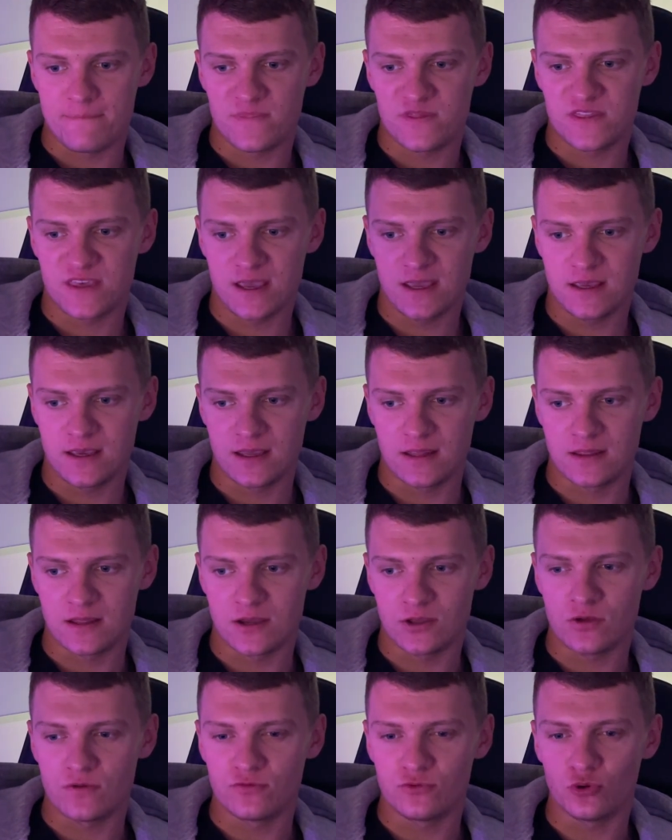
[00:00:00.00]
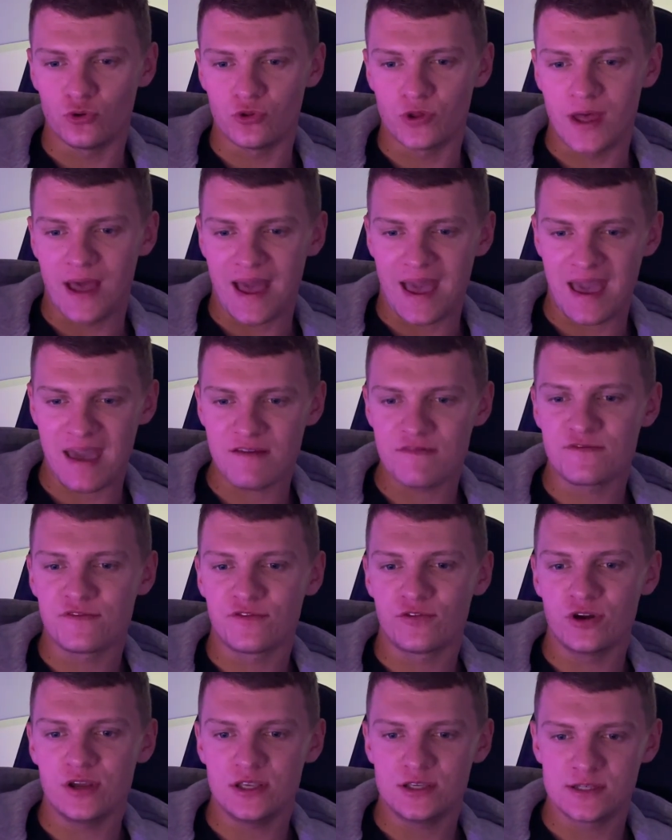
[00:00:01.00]
thinking that you've done
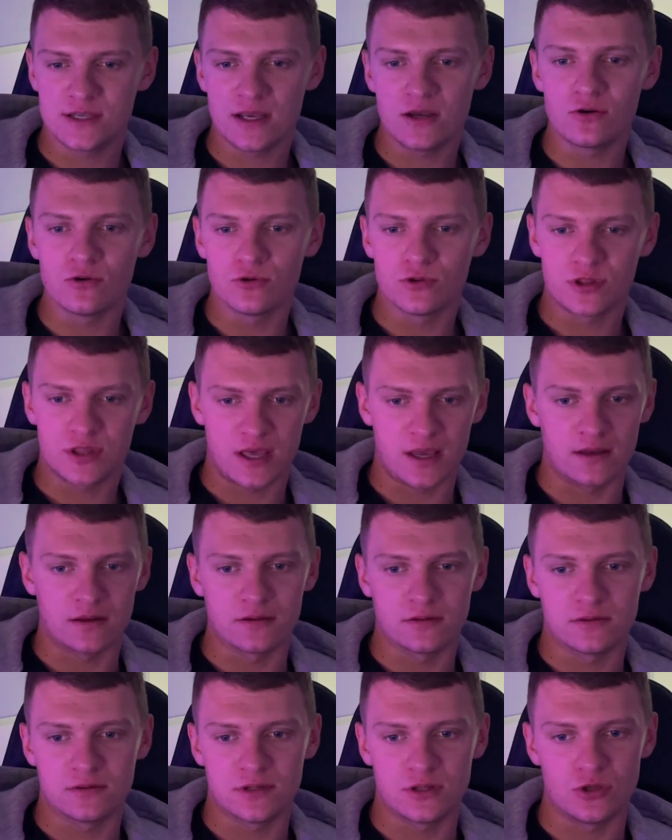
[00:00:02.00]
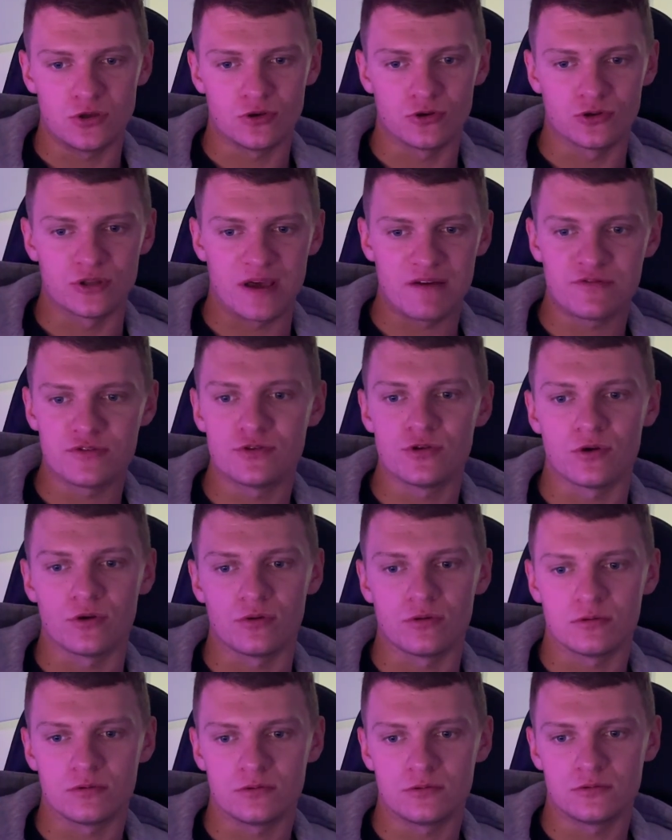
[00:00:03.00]
every single thing that you could ever do,
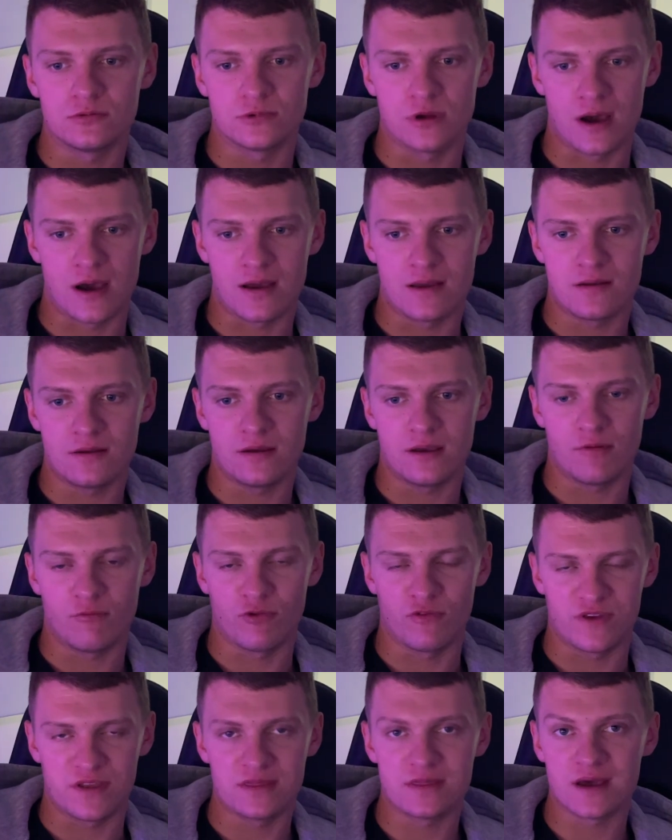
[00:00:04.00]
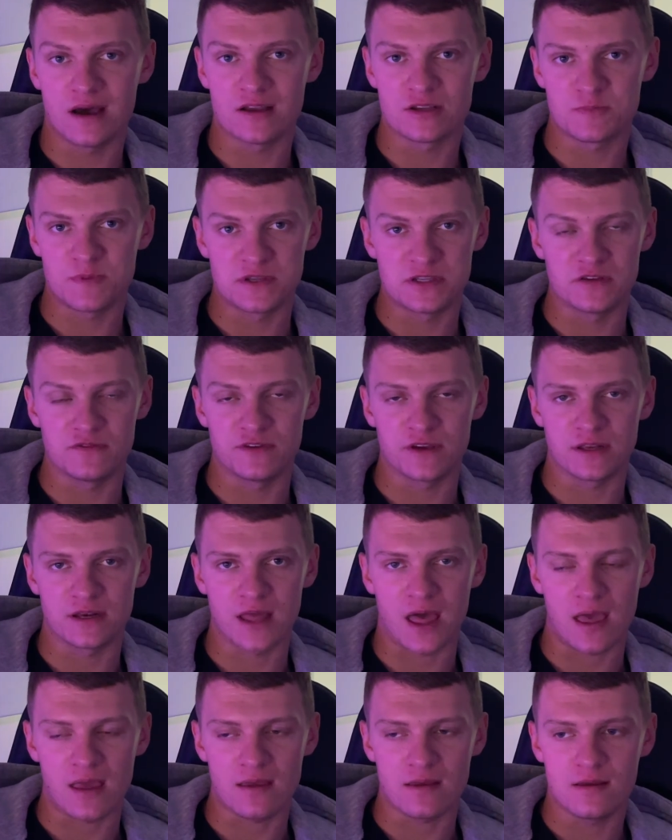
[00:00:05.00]
right, within that specific
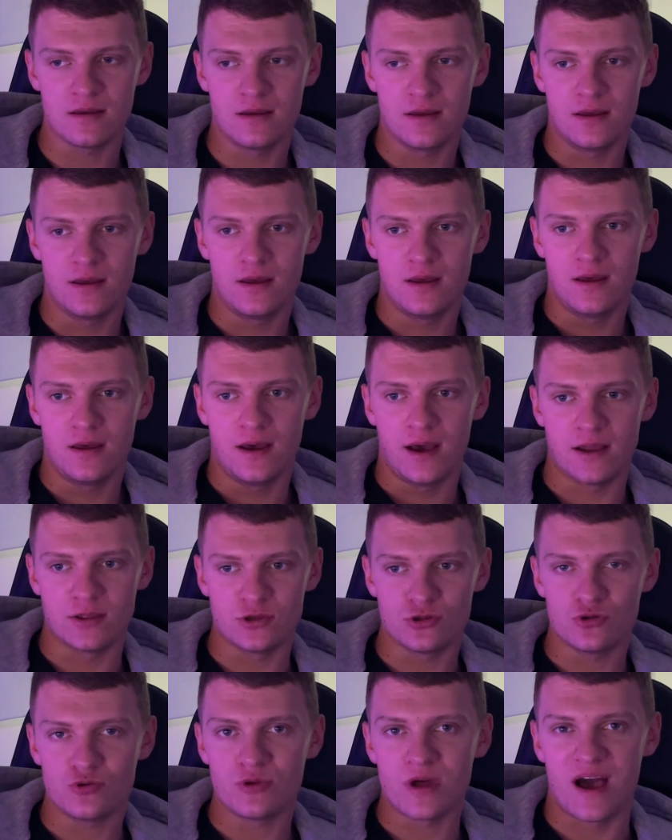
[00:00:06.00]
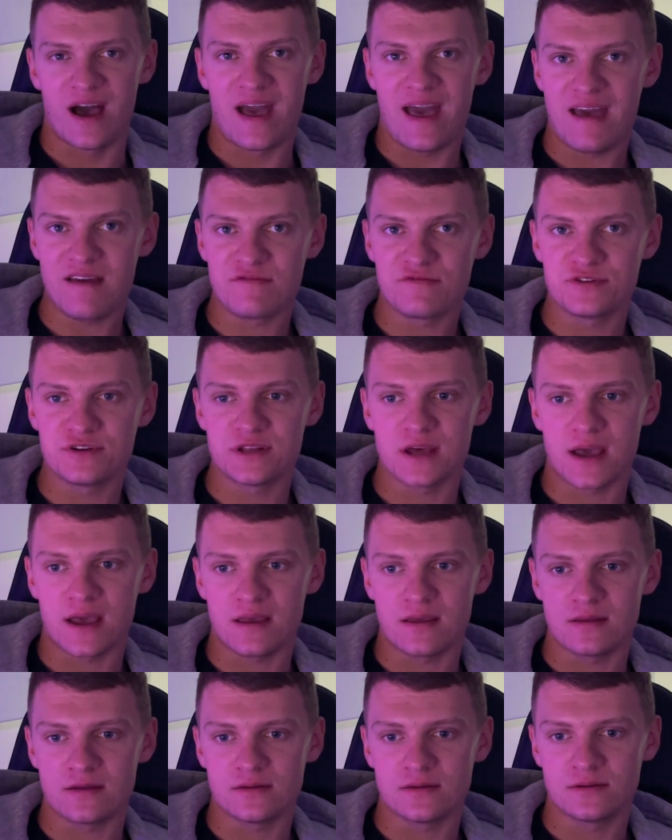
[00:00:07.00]
day, and you do that every
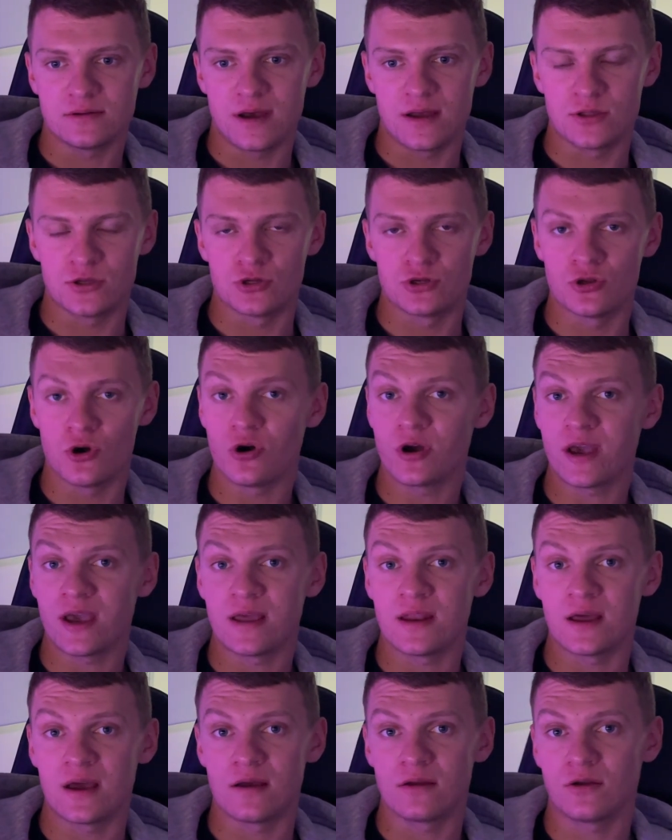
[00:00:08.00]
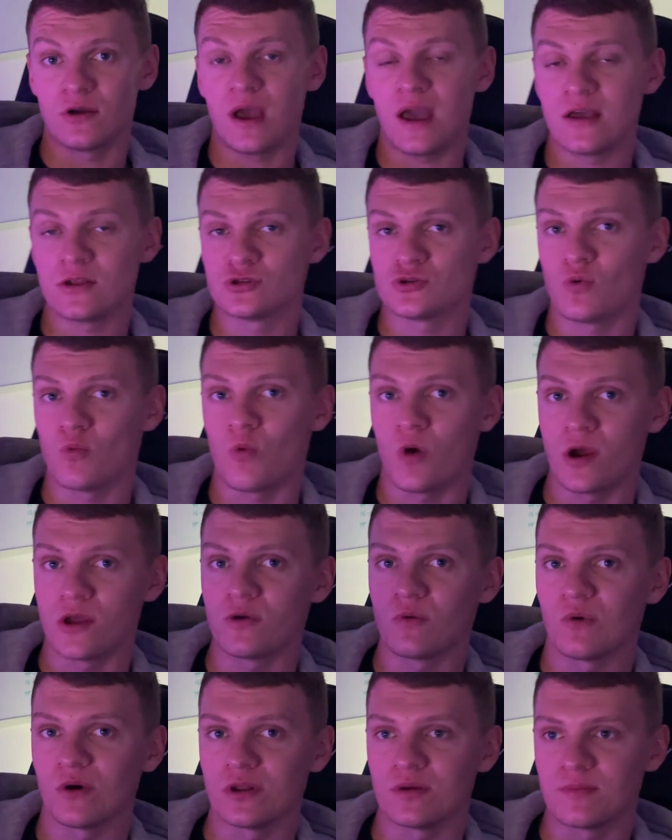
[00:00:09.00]
day, and you're not getting to where you
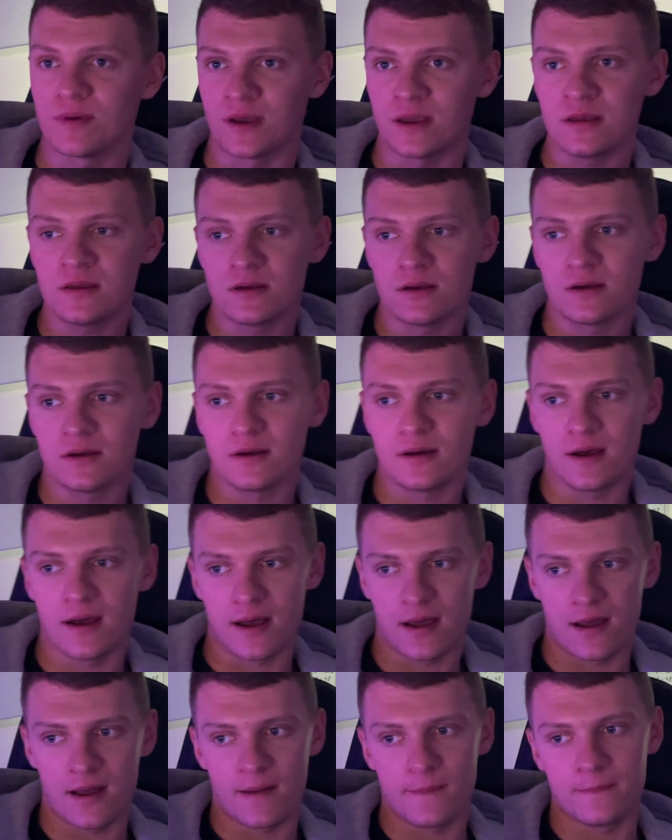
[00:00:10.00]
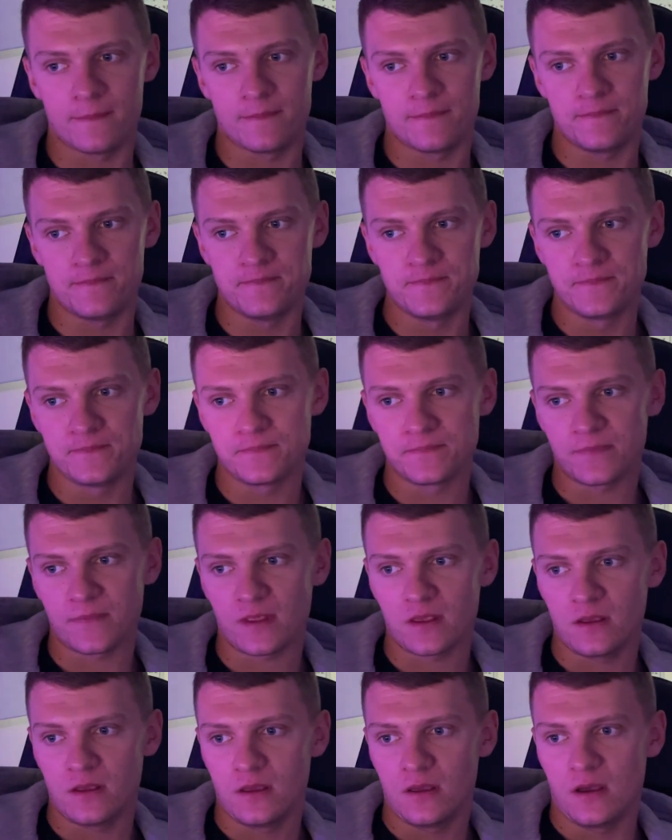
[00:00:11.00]
want to be,
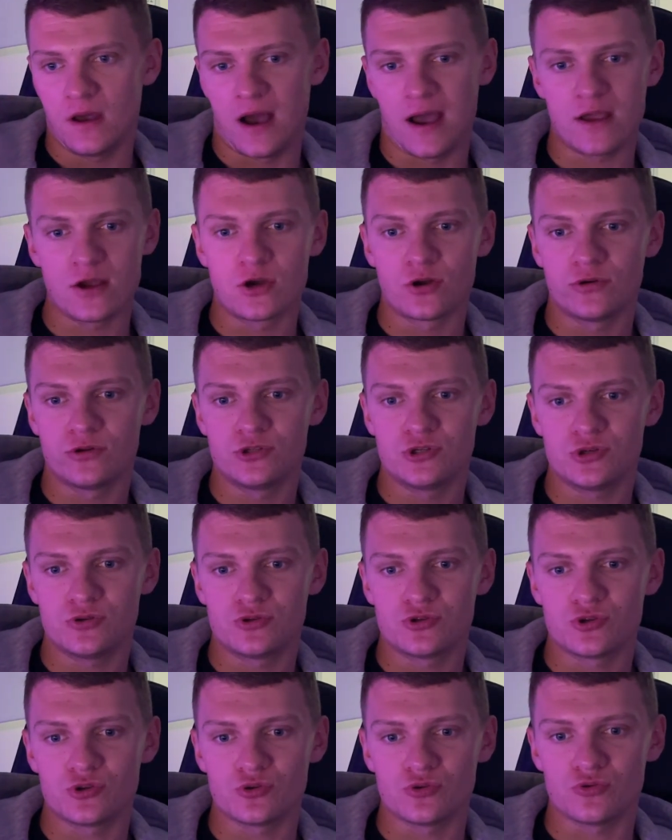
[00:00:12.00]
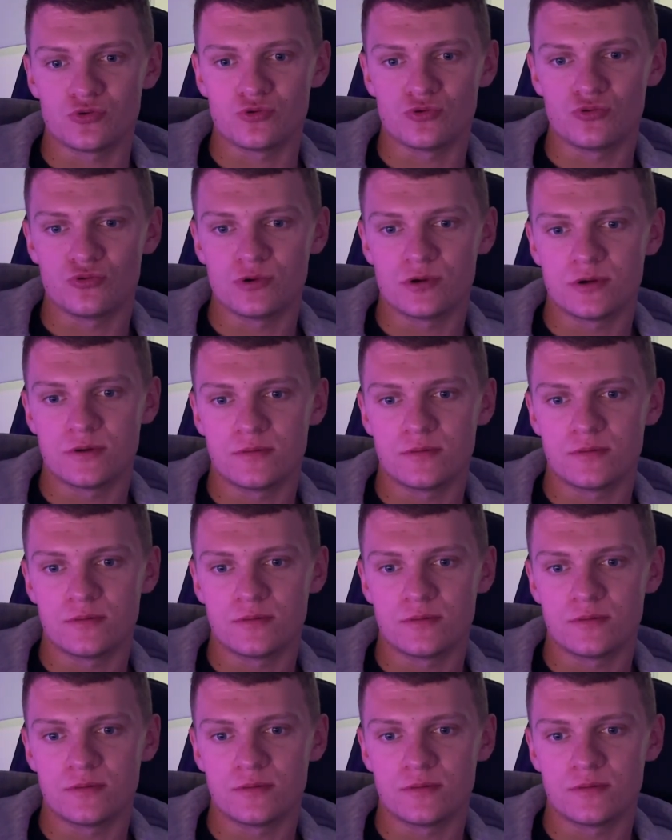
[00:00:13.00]
I encourage you to